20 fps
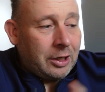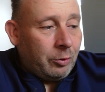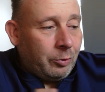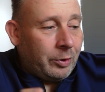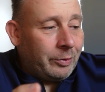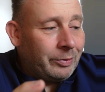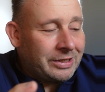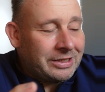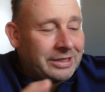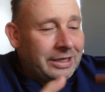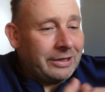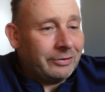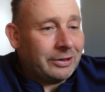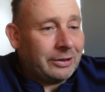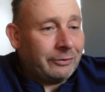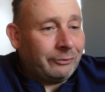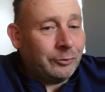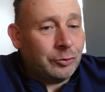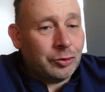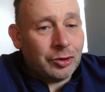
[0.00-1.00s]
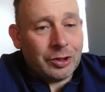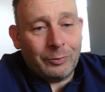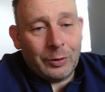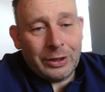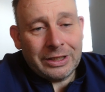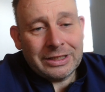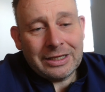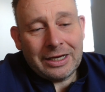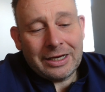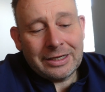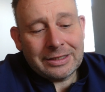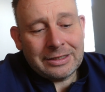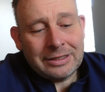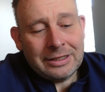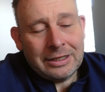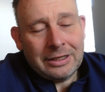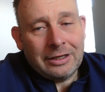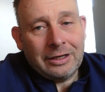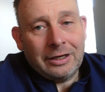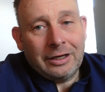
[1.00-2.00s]
We will see what the future brings
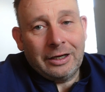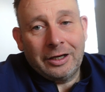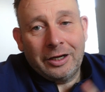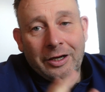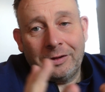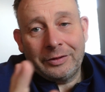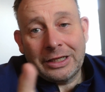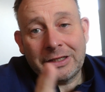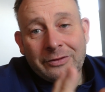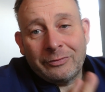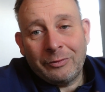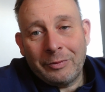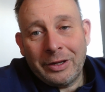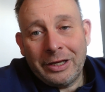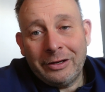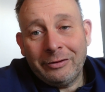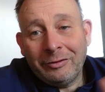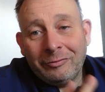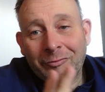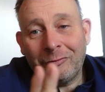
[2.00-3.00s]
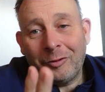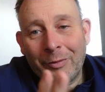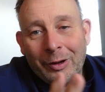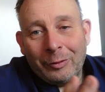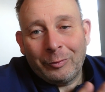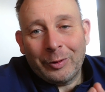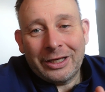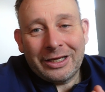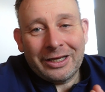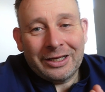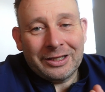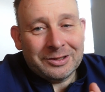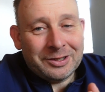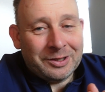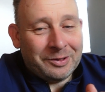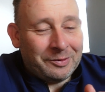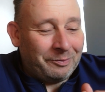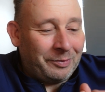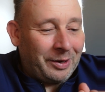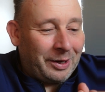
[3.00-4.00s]
us. That's for me for my weekend.
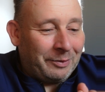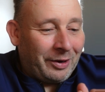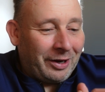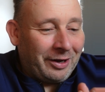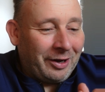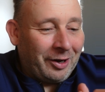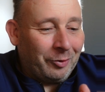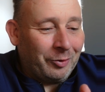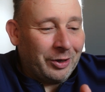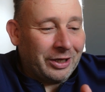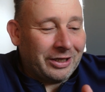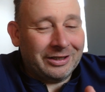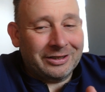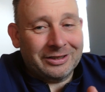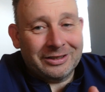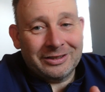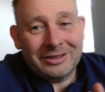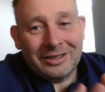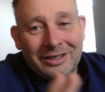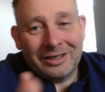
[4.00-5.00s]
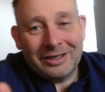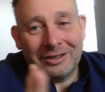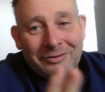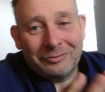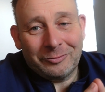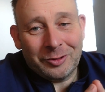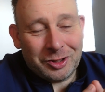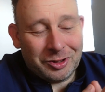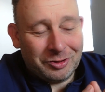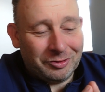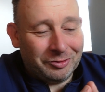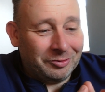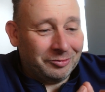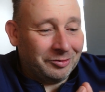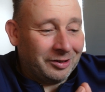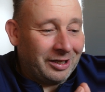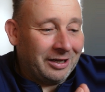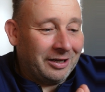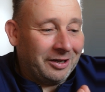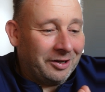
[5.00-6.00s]
Bye bye, Eric, and I wish you
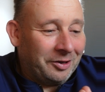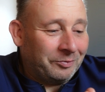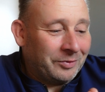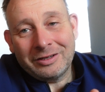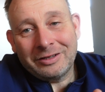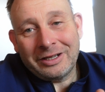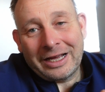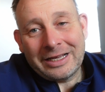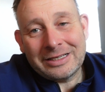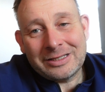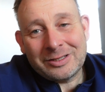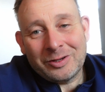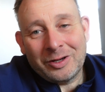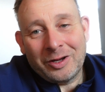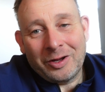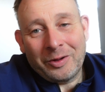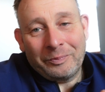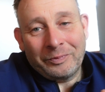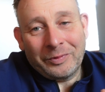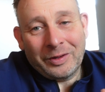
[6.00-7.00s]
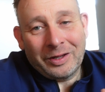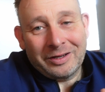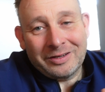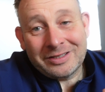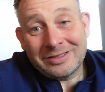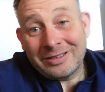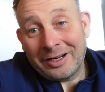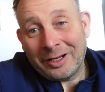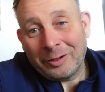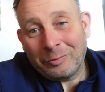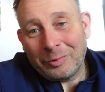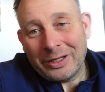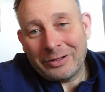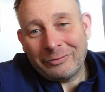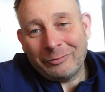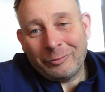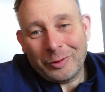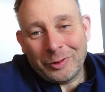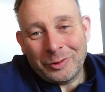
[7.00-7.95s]
a nice starting week for